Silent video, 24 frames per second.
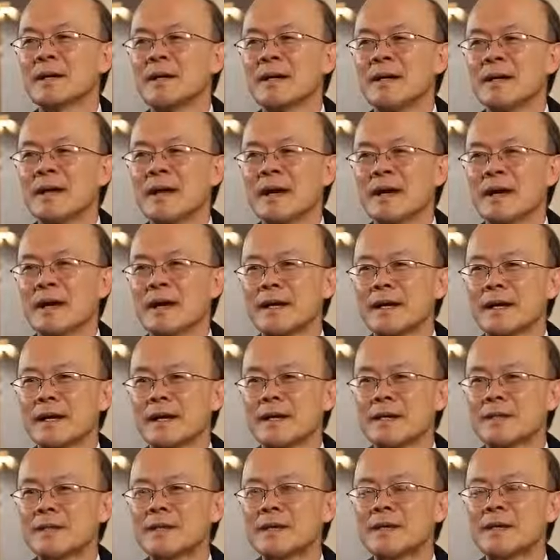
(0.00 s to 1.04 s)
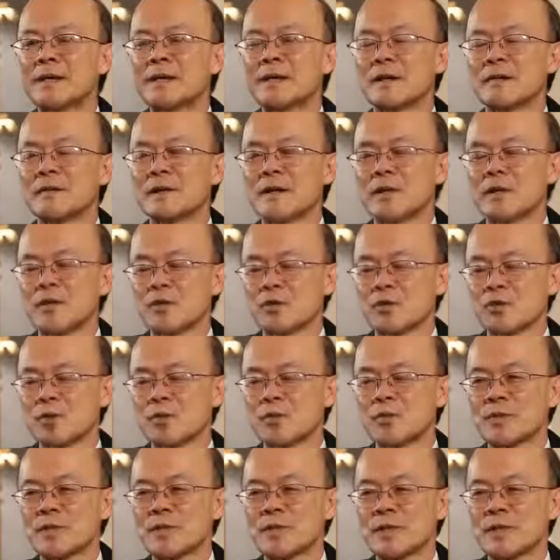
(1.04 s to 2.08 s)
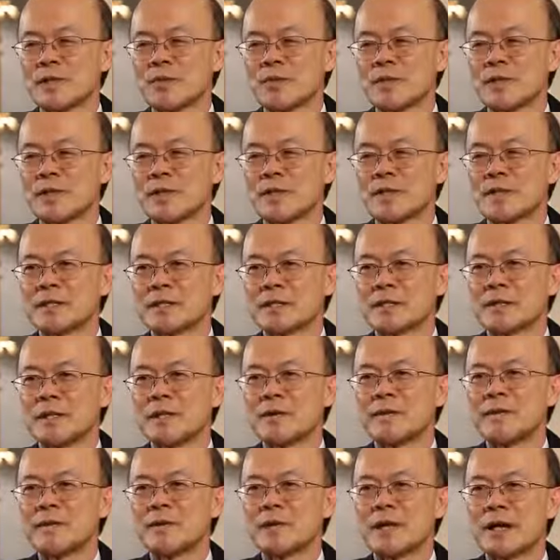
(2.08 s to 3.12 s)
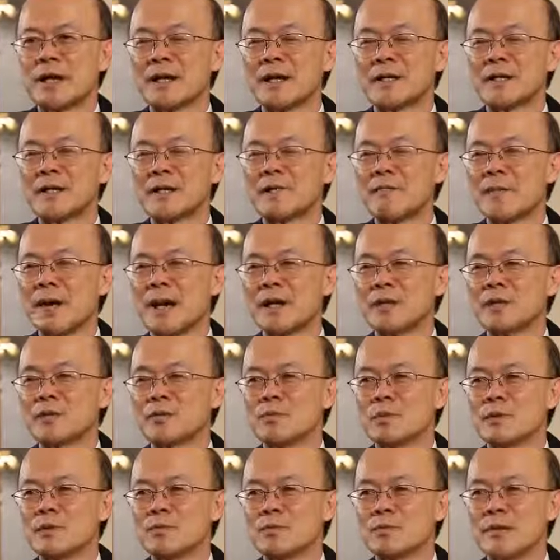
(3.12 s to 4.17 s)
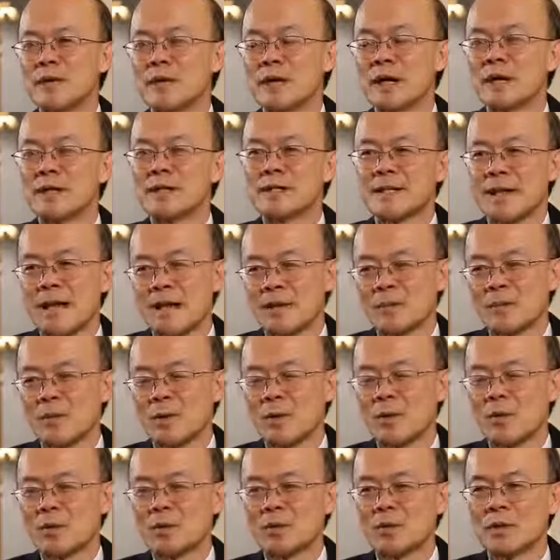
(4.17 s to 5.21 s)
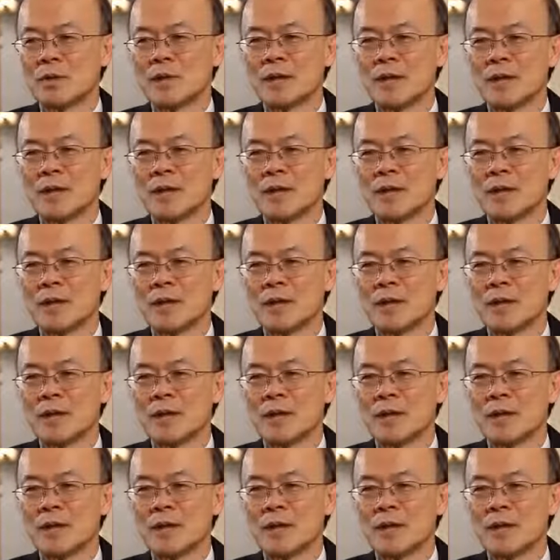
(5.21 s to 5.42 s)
And I can think of the description of this if you can imagine with me a tadpole.